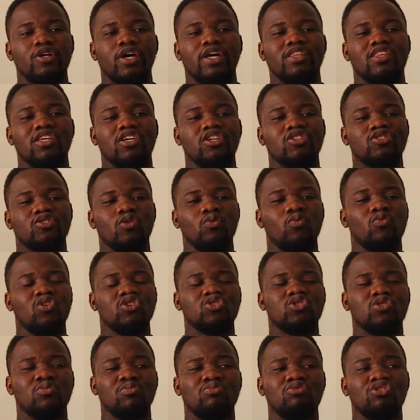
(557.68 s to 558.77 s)
I think so.
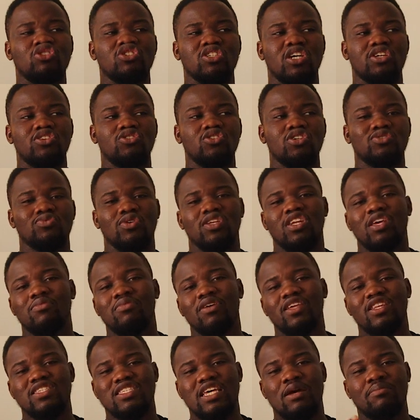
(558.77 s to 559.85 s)
What some people usually do is when they
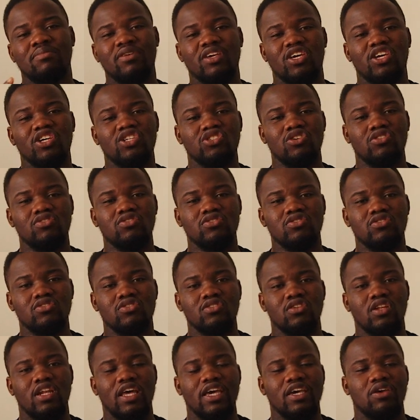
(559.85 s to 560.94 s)
make these
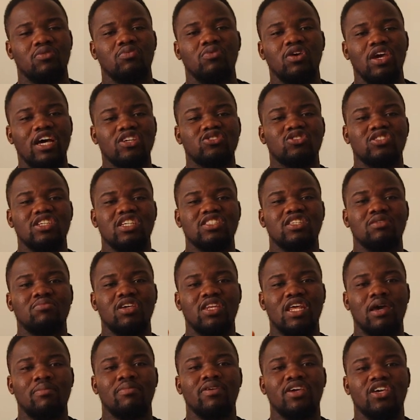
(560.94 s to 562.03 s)
applications, like as soon as they
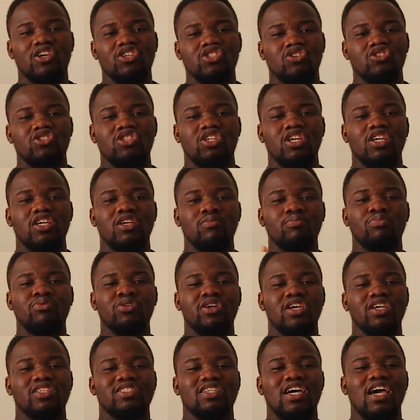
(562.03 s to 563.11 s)
make the application, they
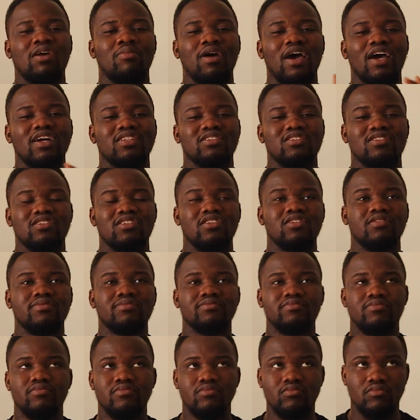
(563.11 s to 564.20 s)
book a time at the
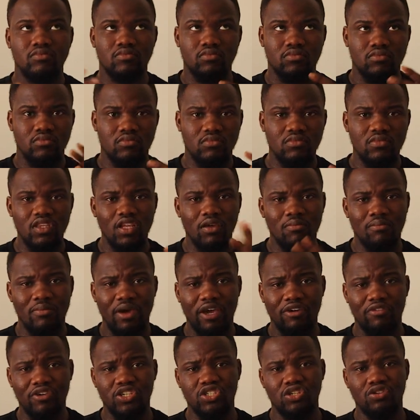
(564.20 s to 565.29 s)

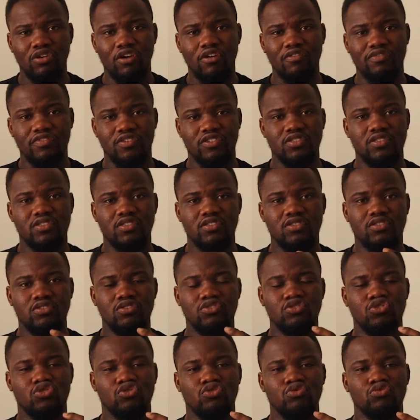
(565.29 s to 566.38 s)
immigration office
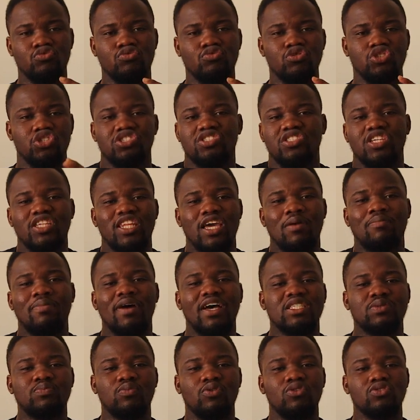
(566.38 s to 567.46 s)
to just take their
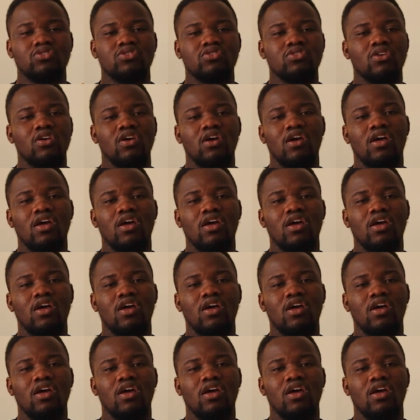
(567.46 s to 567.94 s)
passports